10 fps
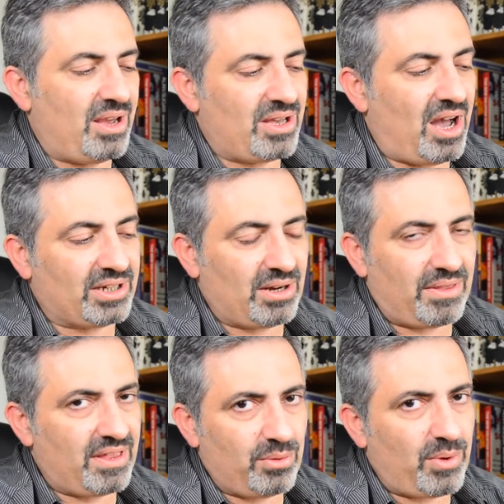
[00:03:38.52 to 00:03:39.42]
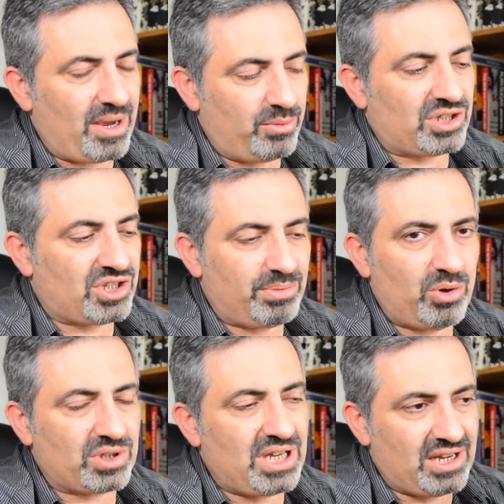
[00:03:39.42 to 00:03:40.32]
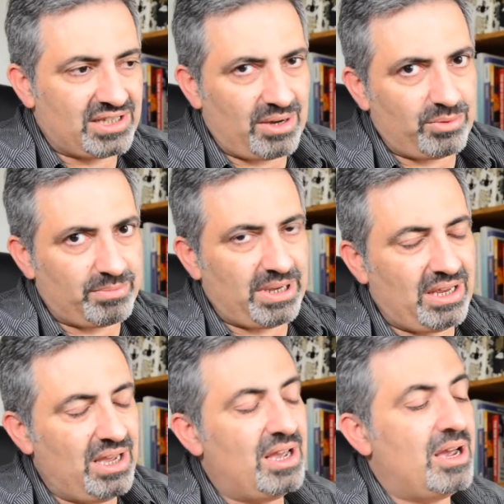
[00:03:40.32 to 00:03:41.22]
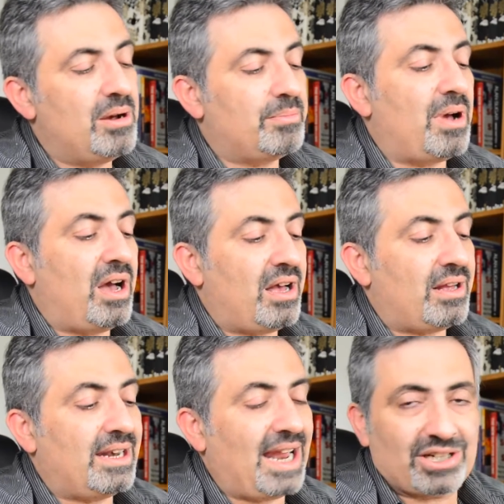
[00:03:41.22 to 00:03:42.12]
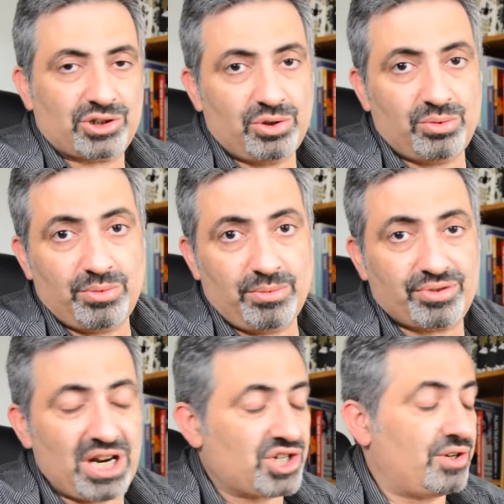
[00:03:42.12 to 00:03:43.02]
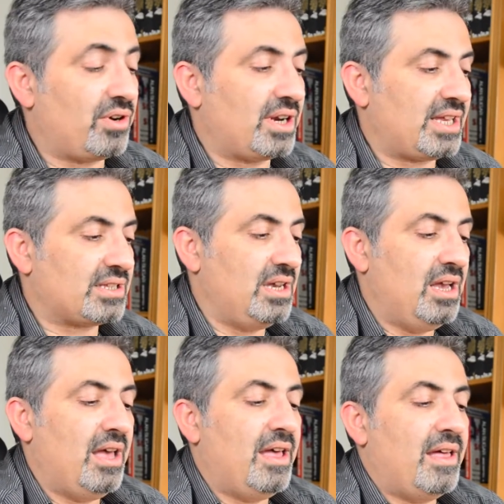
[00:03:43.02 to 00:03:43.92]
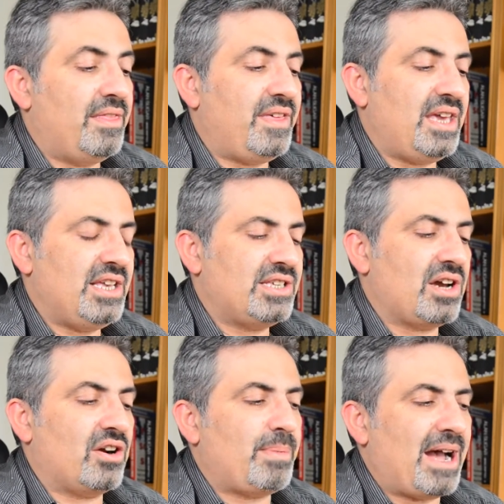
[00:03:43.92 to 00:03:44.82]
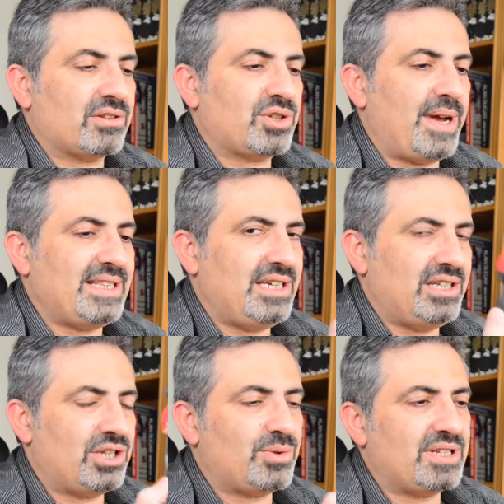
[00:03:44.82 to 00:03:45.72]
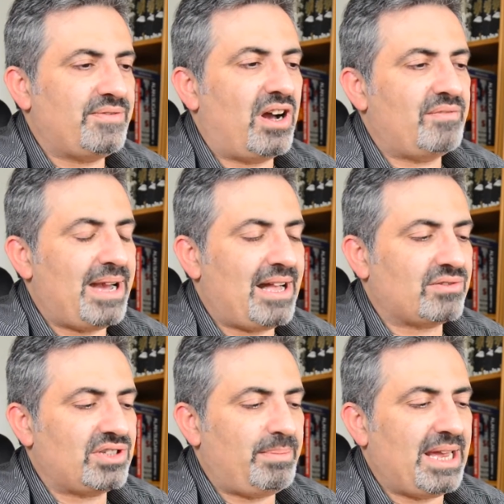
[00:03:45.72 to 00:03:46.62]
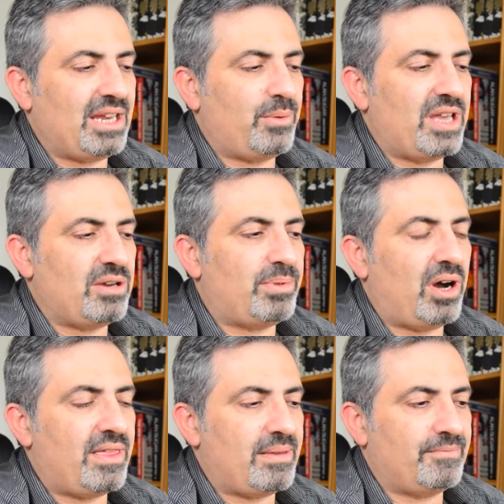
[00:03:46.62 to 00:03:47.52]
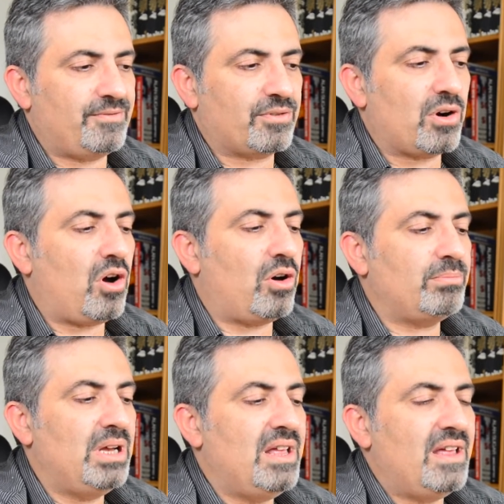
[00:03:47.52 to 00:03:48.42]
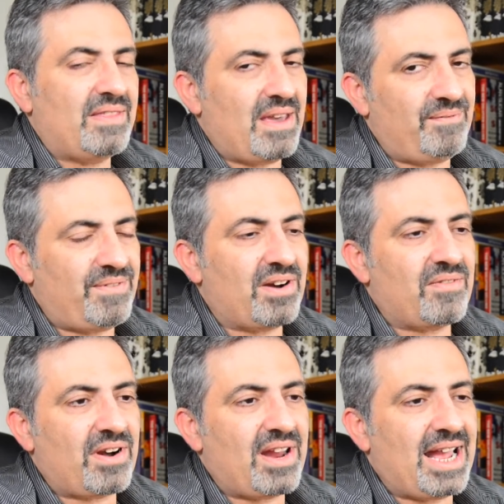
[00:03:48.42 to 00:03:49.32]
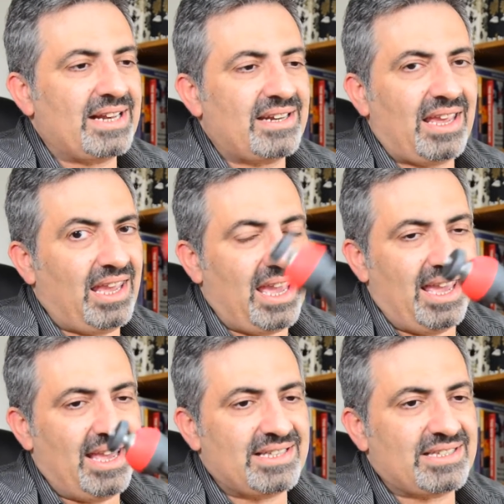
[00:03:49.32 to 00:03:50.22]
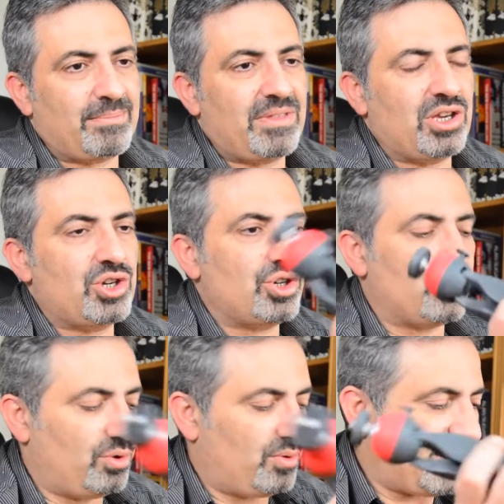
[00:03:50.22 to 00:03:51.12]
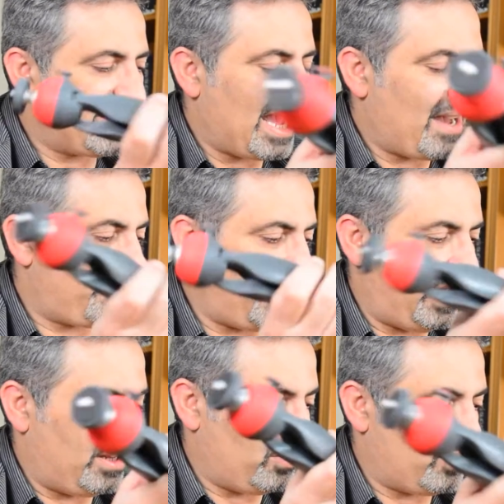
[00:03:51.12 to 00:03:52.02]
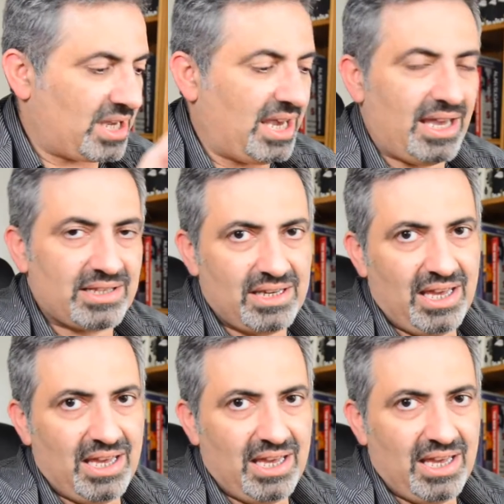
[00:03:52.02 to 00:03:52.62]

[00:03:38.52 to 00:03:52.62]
I don't think the weight would support it, because there would be lateral pressure on it. These are about 20 to 25 pounds depending where you buy them from. They're very handy. It is something you should always have in your kit.